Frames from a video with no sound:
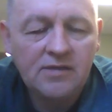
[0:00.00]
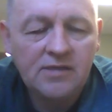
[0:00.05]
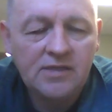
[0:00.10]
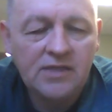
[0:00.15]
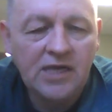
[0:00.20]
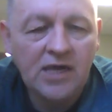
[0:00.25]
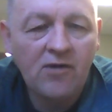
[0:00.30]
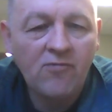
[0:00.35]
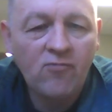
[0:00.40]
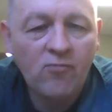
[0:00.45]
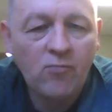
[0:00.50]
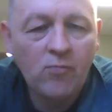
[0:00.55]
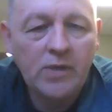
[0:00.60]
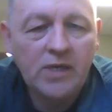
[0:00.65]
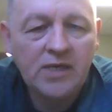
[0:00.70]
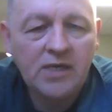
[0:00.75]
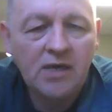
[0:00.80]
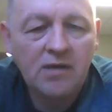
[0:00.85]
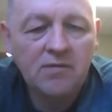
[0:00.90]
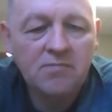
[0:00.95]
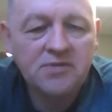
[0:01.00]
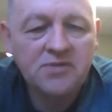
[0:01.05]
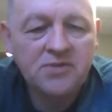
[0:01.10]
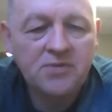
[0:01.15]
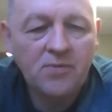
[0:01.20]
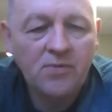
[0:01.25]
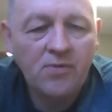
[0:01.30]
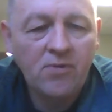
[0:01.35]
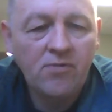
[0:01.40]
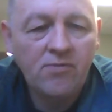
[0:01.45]
the government comes
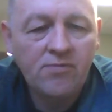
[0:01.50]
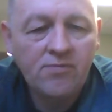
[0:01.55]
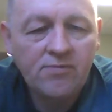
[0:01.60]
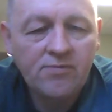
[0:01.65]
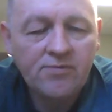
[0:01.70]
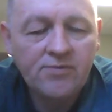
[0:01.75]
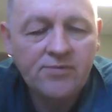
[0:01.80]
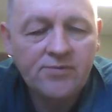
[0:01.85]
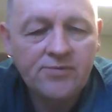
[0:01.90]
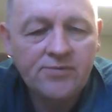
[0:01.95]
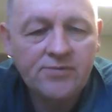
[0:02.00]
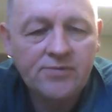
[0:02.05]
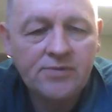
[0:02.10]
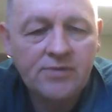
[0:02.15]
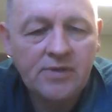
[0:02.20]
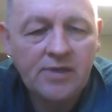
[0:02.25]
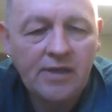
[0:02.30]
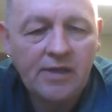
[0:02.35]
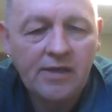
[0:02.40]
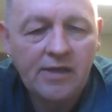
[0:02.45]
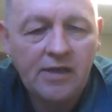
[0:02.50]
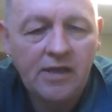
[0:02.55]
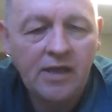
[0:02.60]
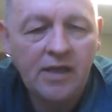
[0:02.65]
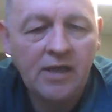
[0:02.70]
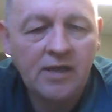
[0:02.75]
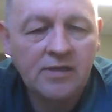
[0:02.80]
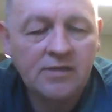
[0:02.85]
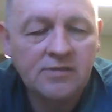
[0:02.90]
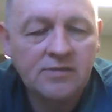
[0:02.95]
through
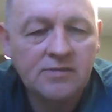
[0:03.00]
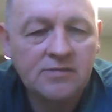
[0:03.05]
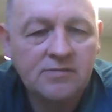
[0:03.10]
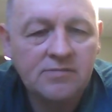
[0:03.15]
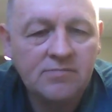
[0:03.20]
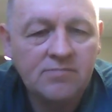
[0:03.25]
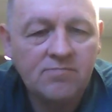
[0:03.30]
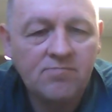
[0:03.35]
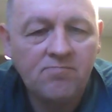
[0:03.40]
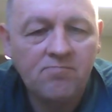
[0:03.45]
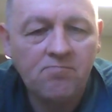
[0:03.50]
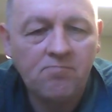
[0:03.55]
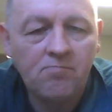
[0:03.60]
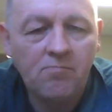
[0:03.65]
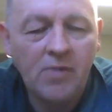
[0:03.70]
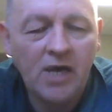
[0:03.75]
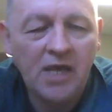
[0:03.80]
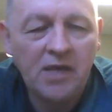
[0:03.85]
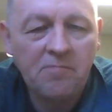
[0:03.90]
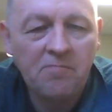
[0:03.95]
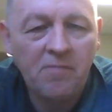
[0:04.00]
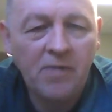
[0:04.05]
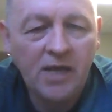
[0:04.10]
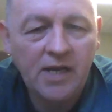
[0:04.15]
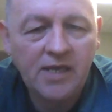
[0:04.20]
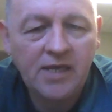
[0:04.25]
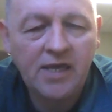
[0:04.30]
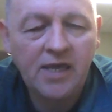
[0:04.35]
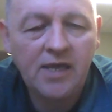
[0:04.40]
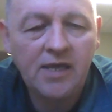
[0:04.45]
and my
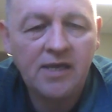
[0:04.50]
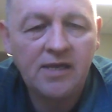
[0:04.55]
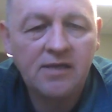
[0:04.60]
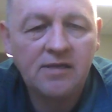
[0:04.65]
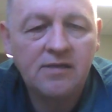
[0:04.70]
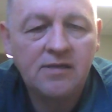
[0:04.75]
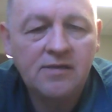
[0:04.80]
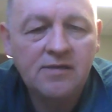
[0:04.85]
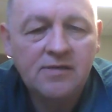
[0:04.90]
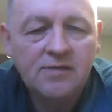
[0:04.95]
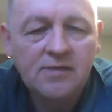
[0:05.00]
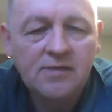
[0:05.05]
Medicaid